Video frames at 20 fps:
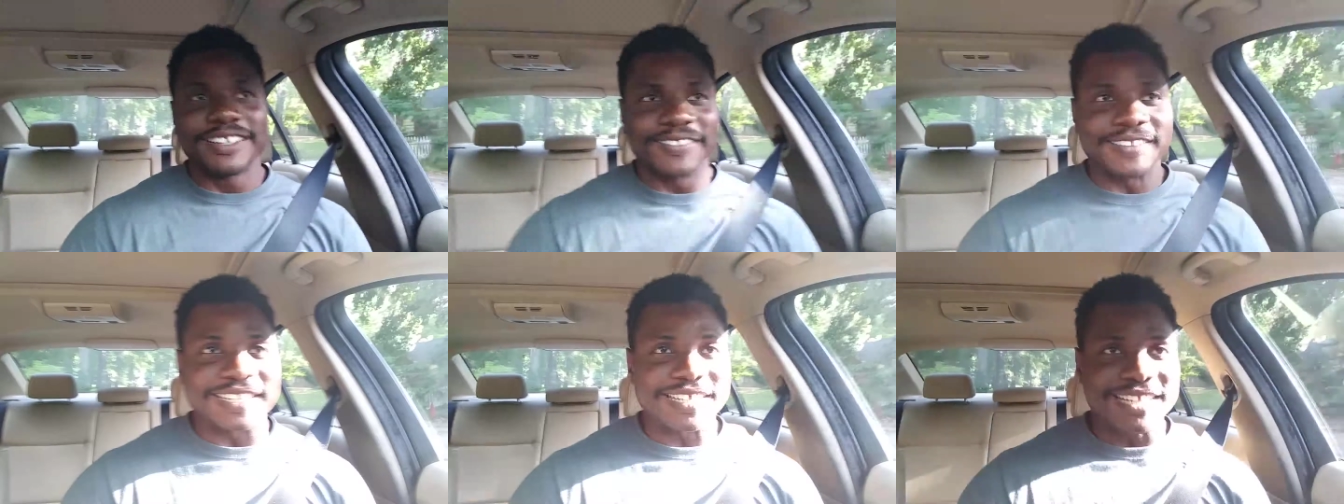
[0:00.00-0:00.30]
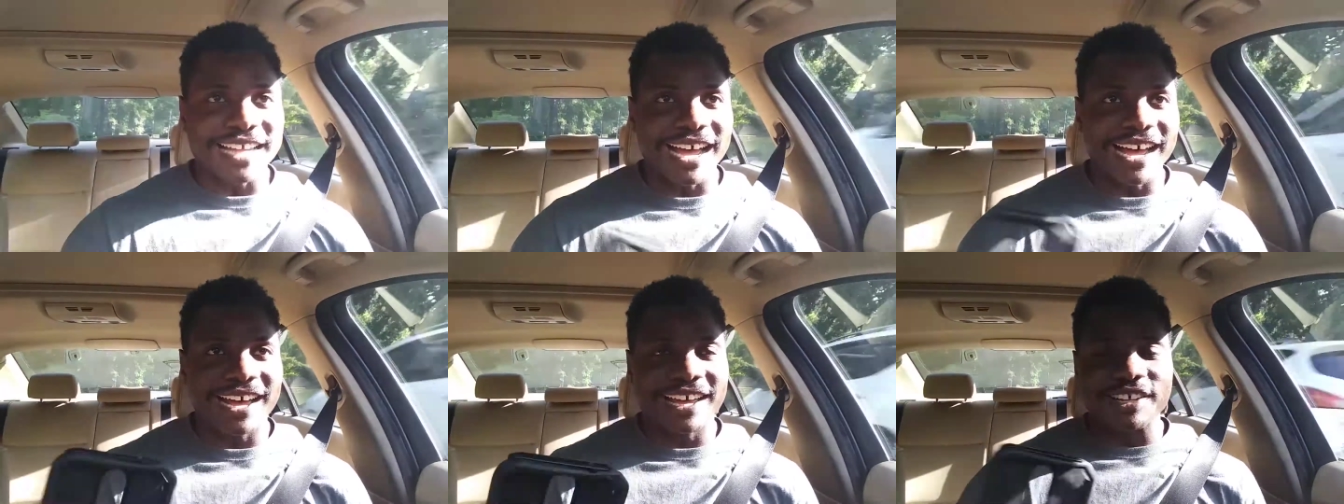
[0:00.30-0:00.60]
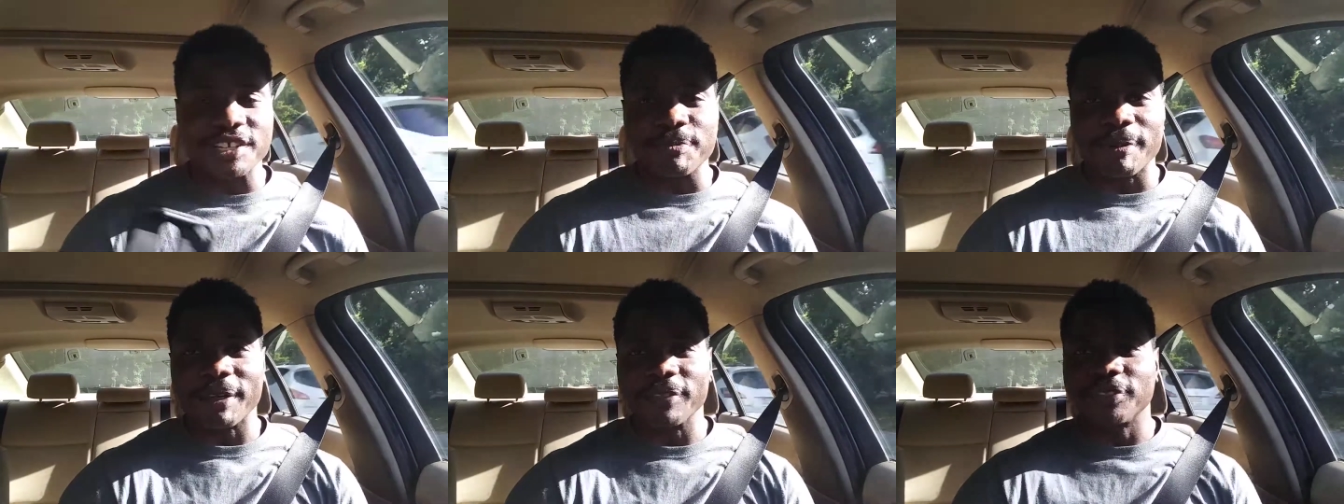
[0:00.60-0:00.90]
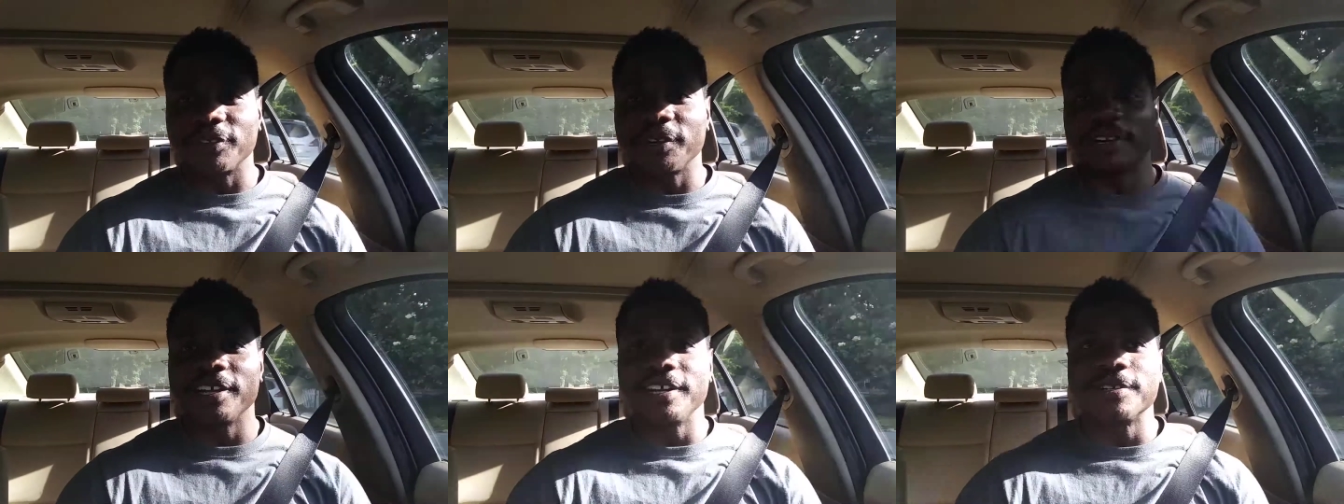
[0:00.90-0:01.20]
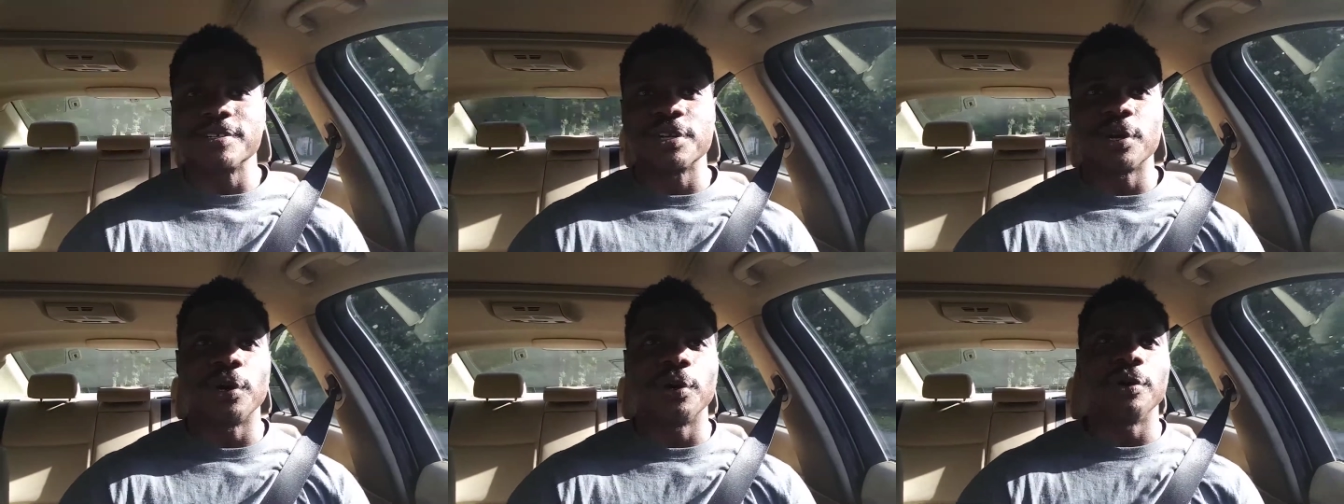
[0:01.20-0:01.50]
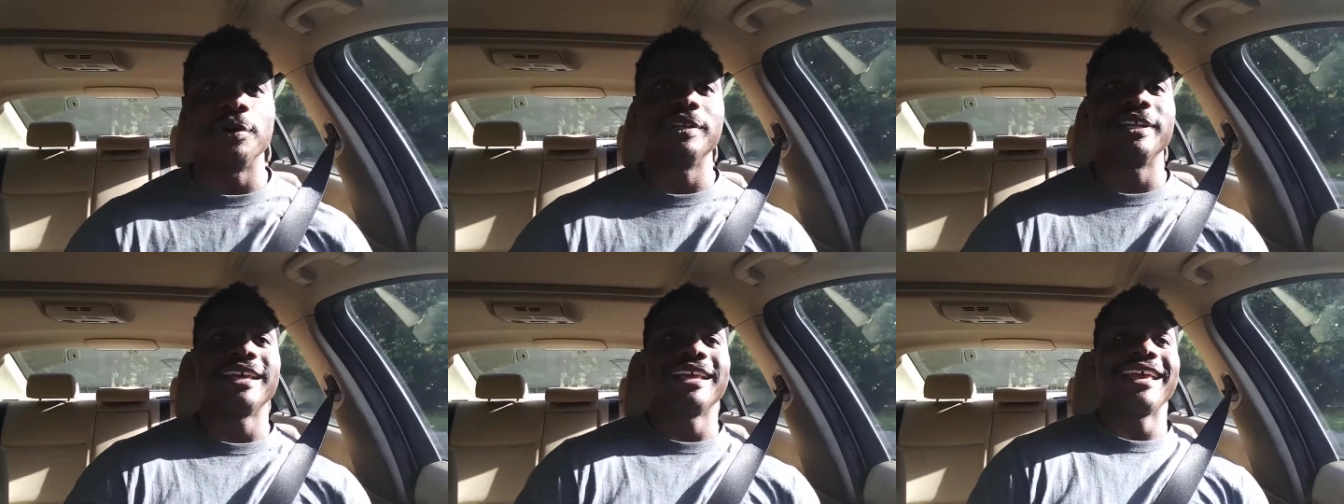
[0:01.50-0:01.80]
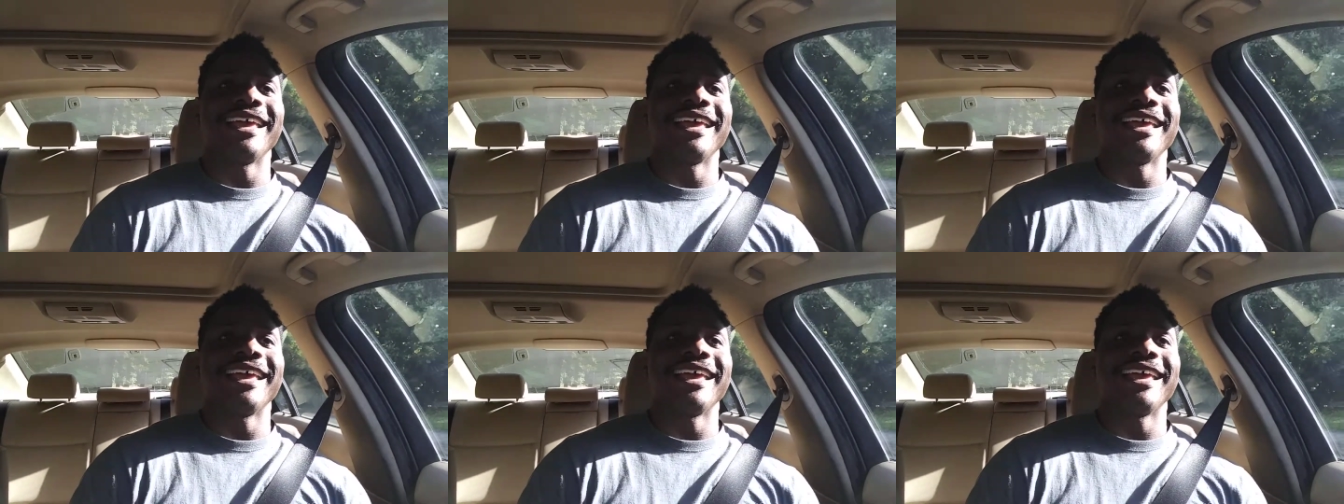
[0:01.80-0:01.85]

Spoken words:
This guy is about 30 years old